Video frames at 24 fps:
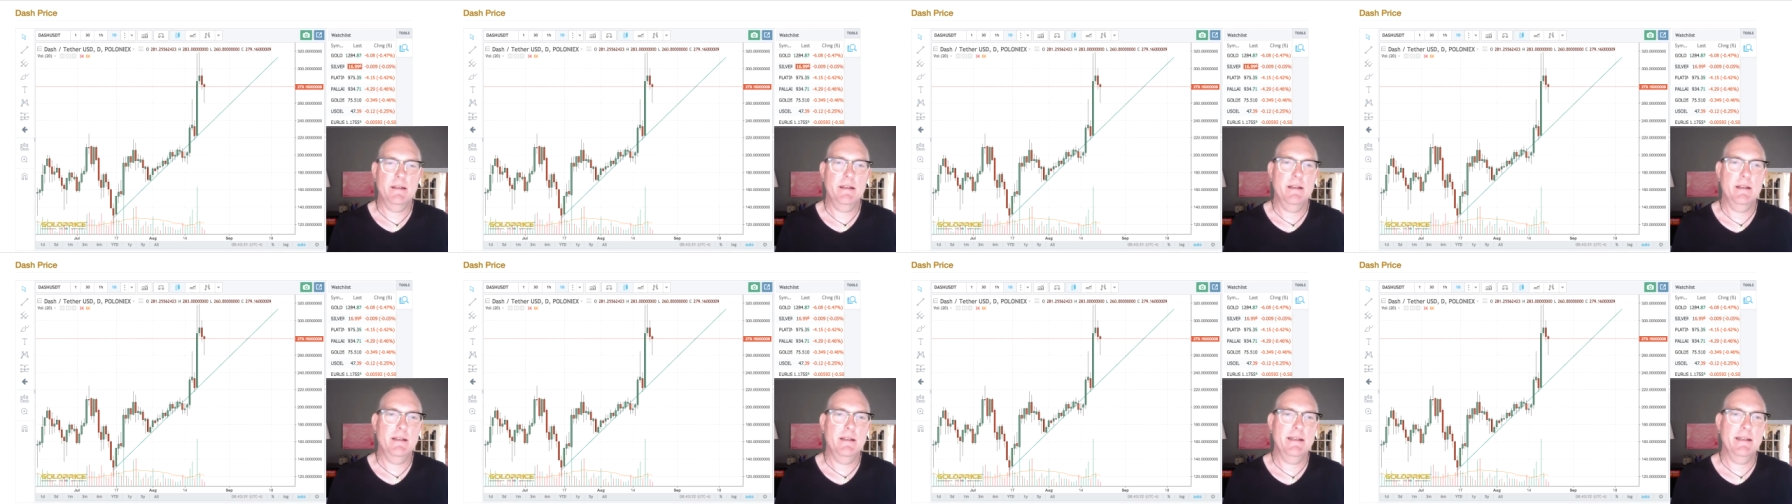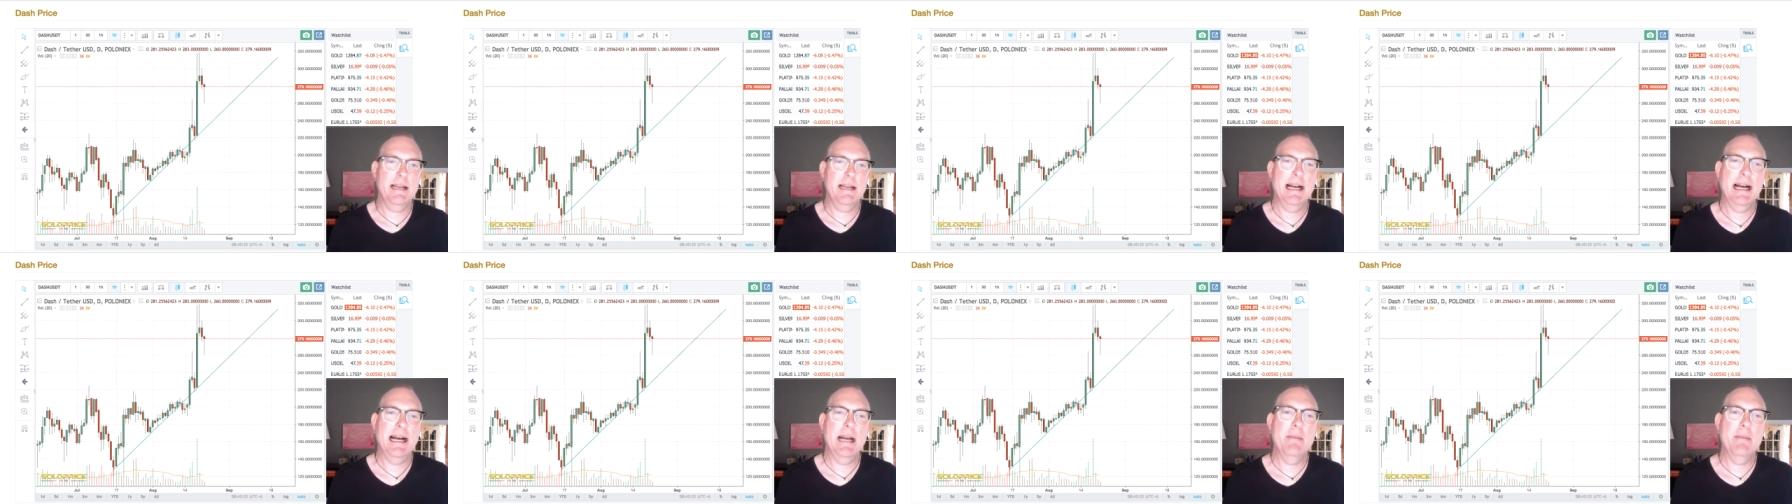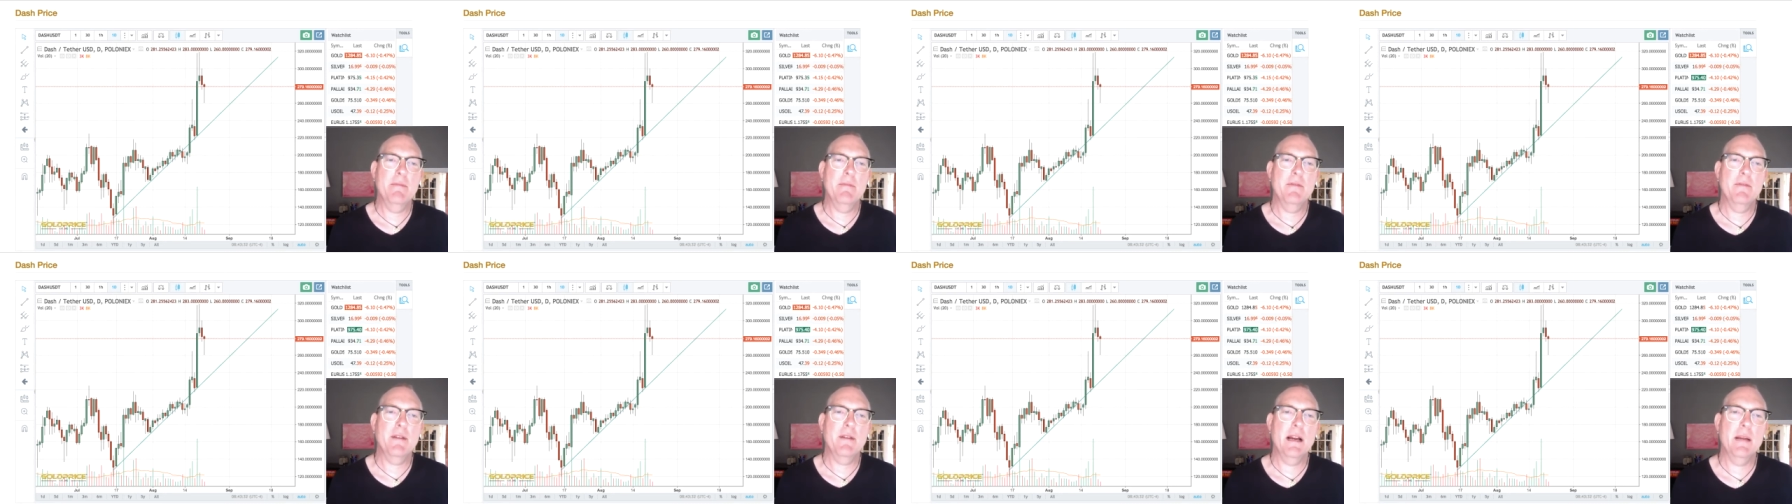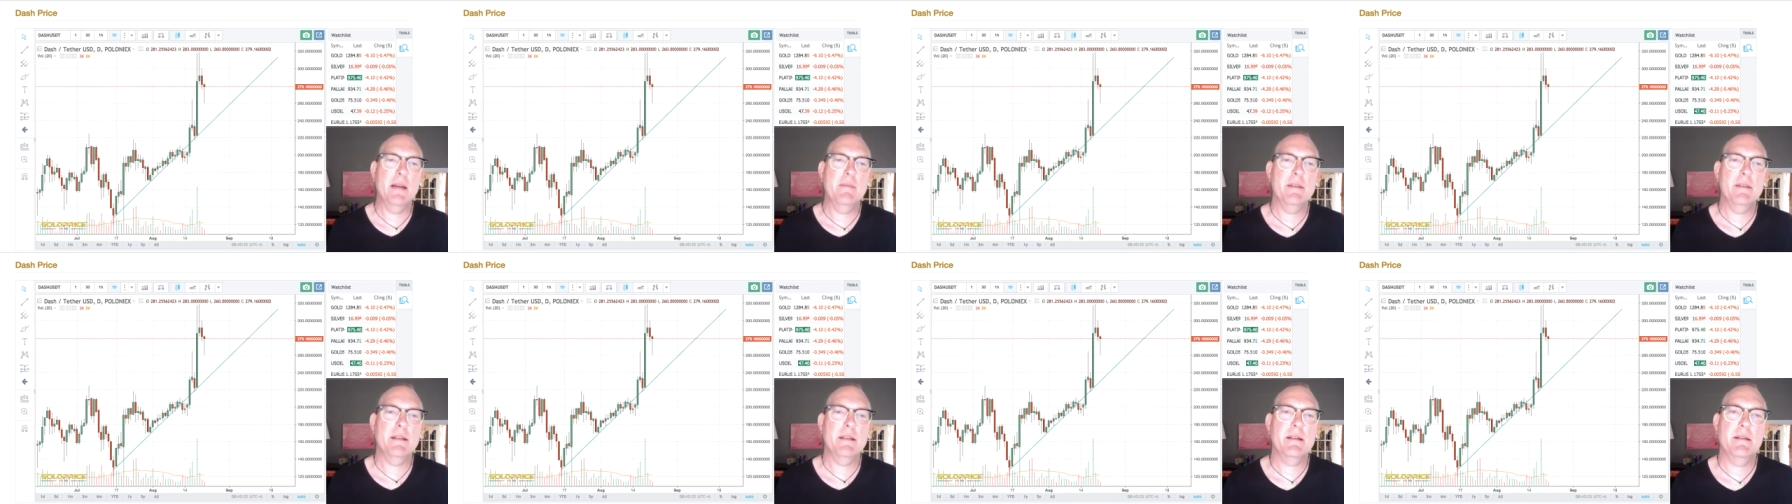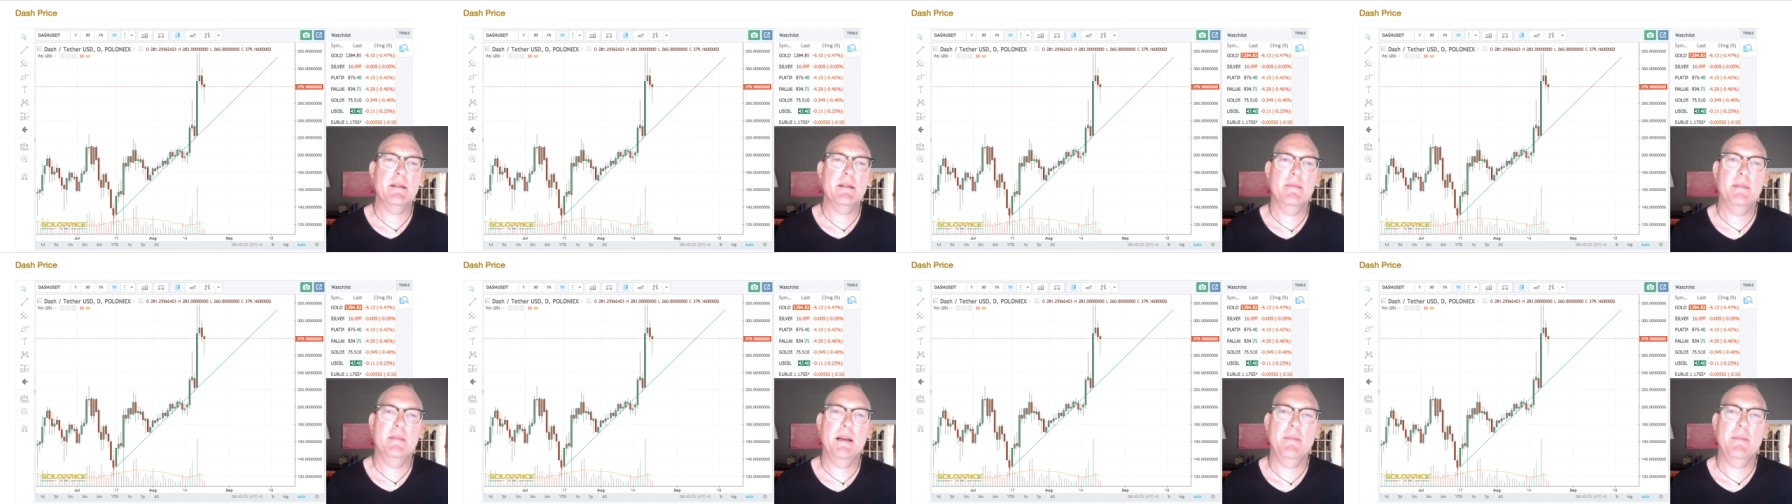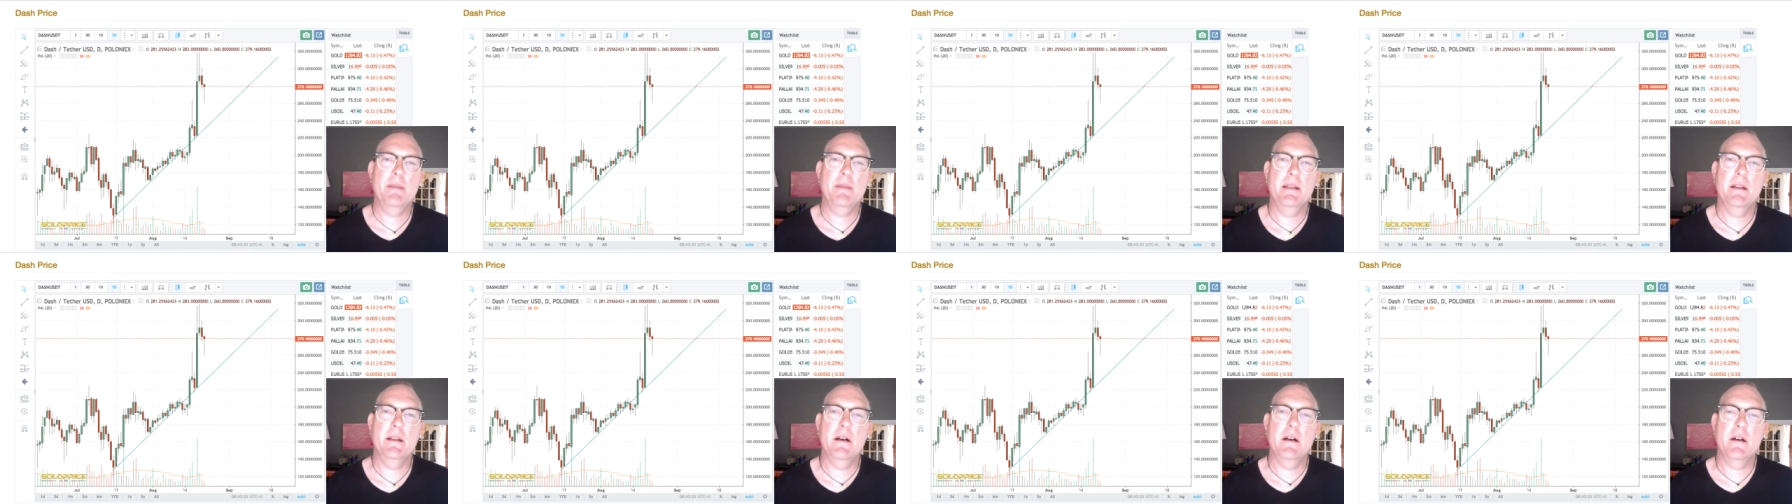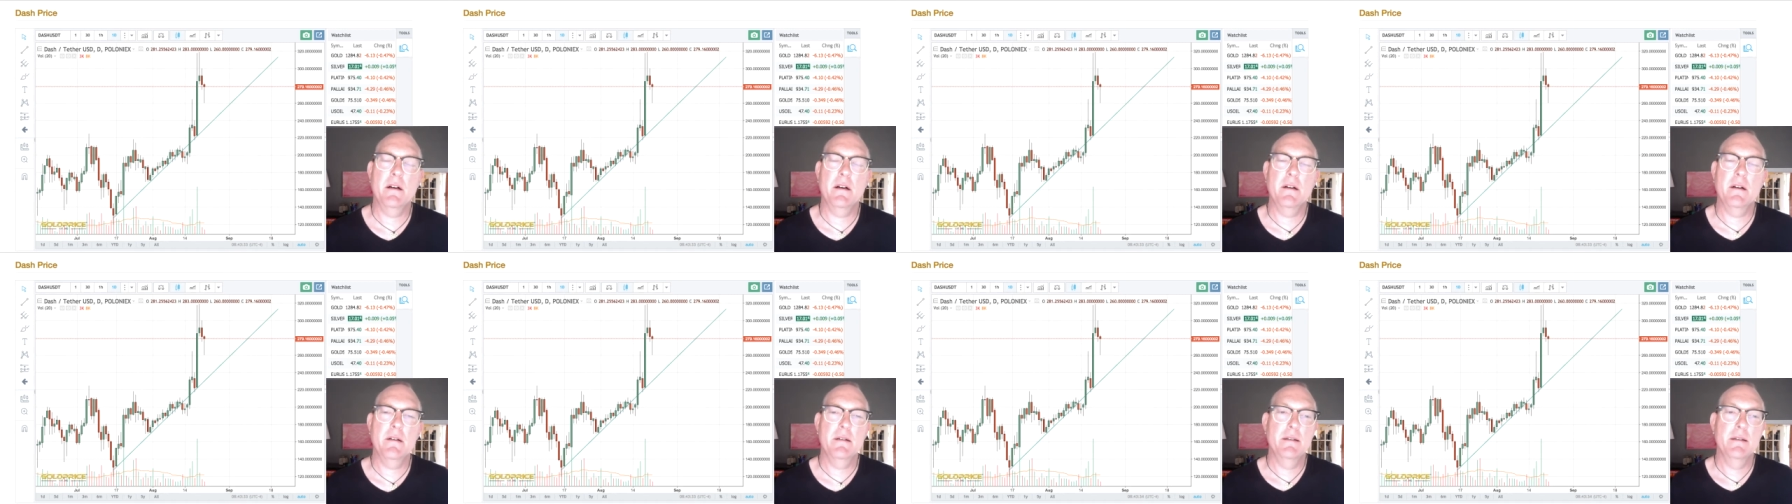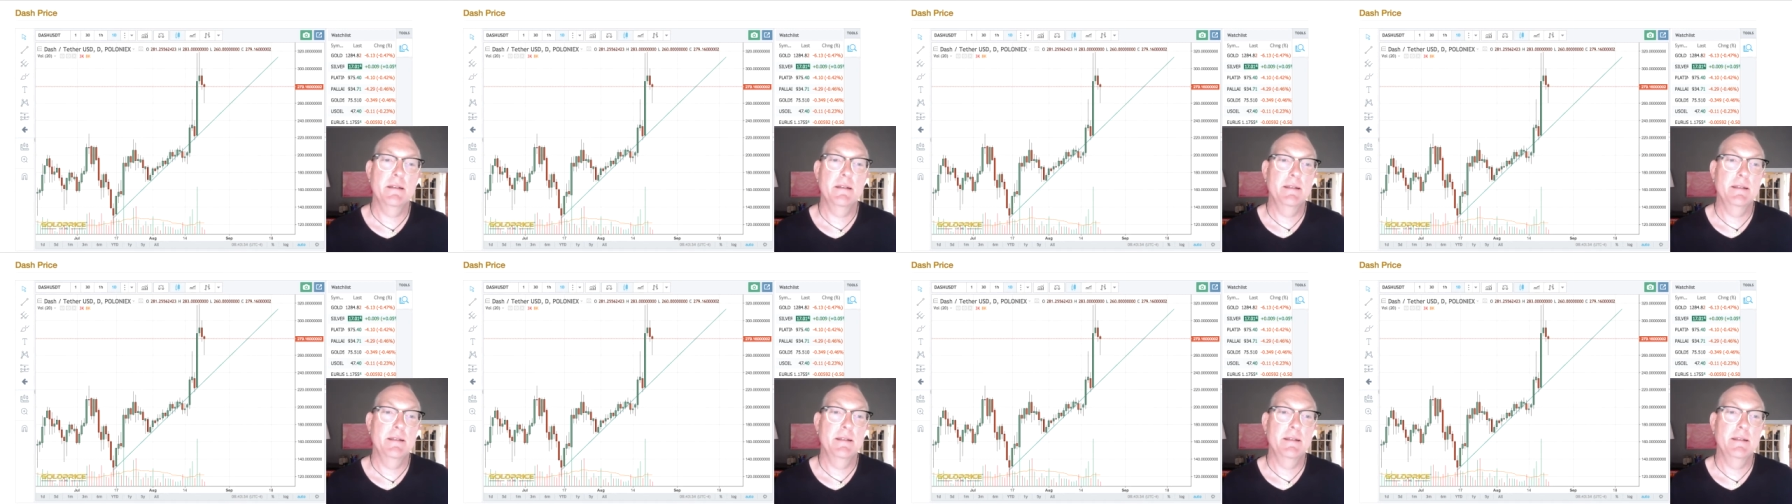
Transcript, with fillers: The time frames might be longer.